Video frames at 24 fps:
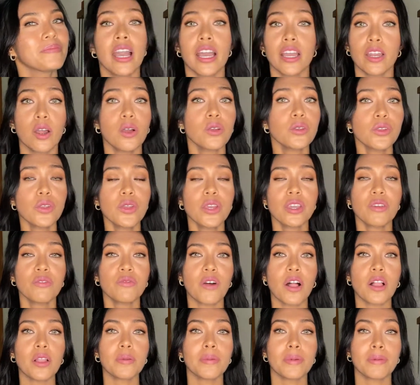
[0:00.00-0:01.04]
And also you can
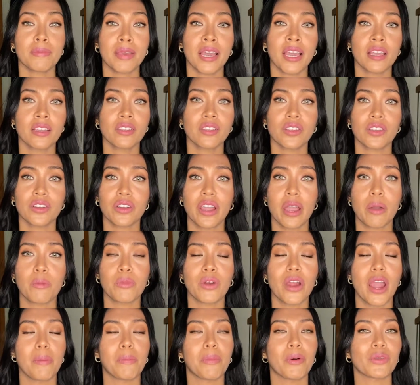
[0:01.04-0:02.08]
follow me on my Instagram
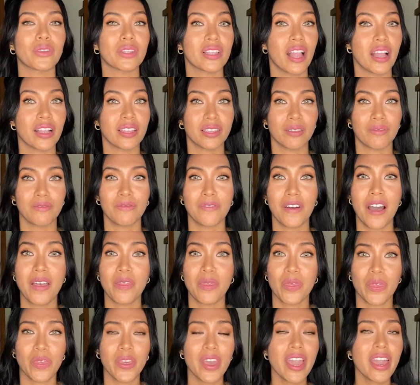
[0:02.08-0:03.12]
where I post lots of
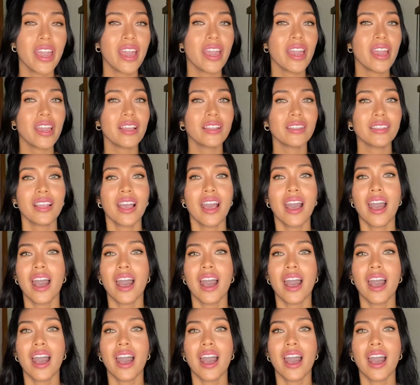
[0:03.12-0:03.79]
fun things,